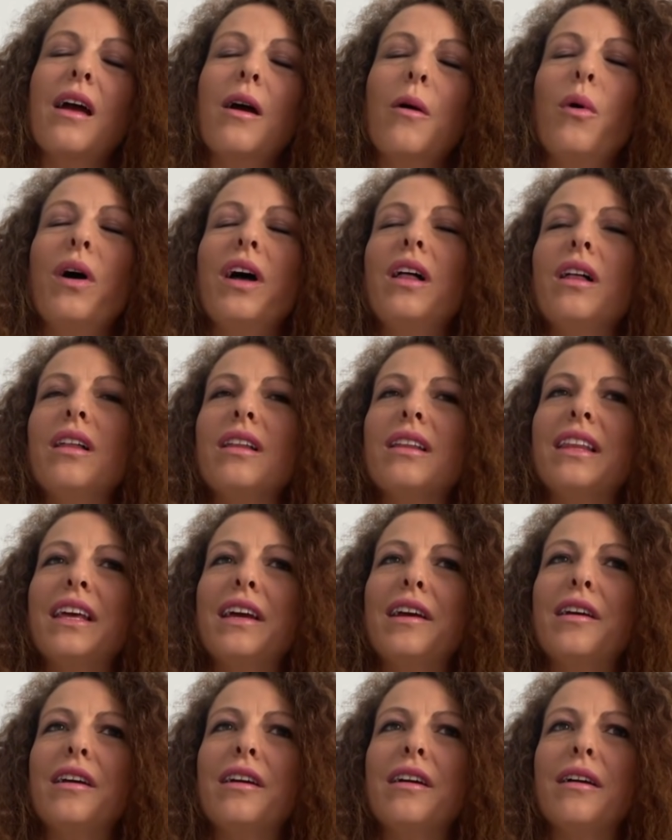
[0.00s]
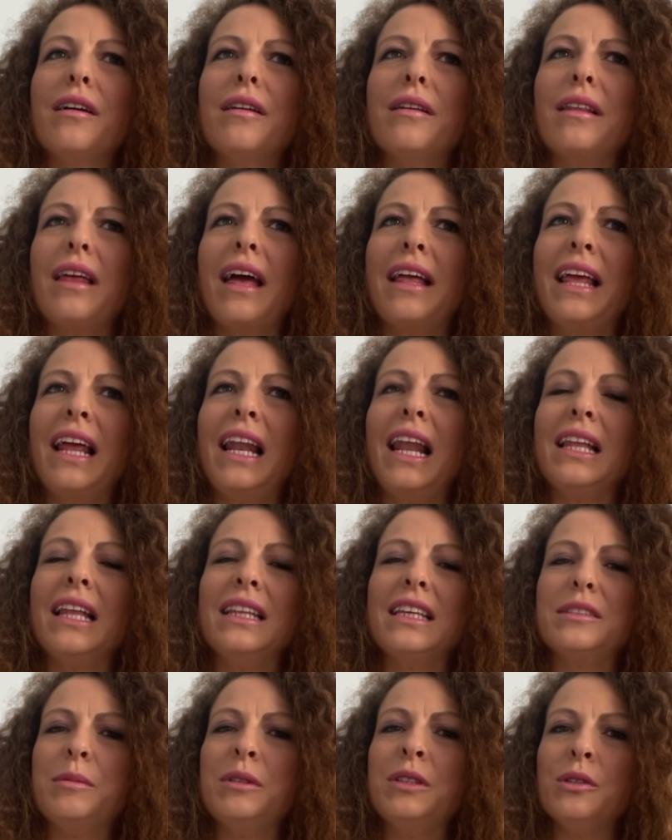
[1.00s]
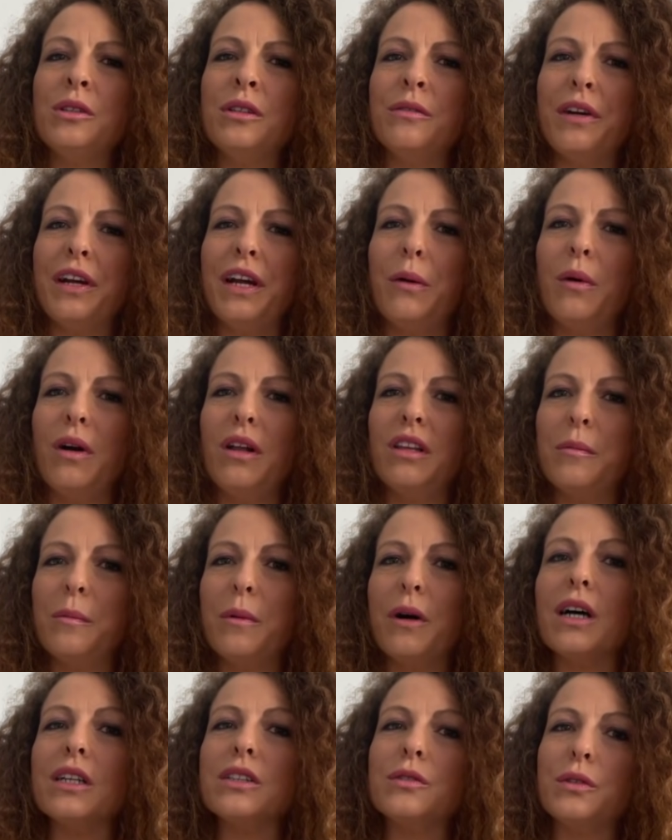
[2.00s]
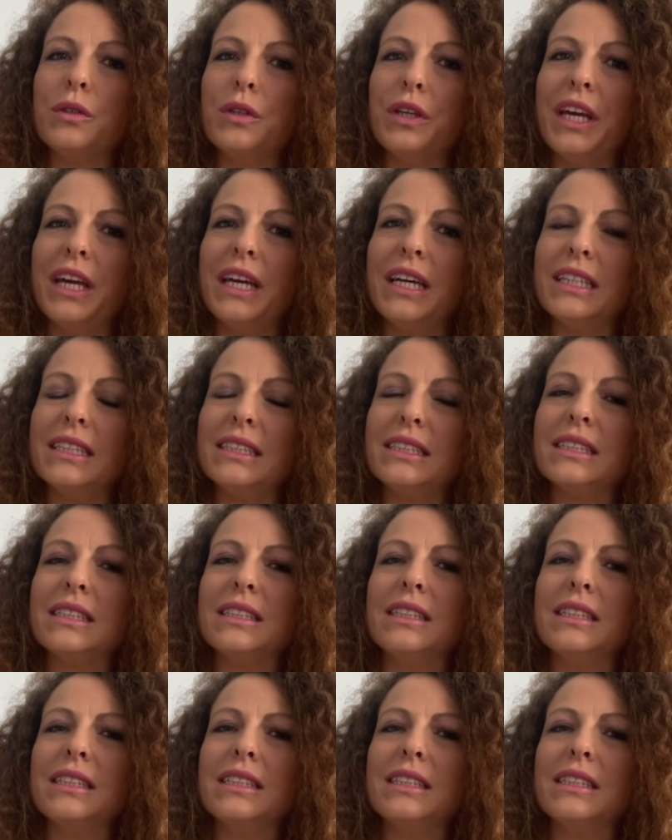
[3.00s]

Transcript: Well, the Atalanta has been doing very well the past few years.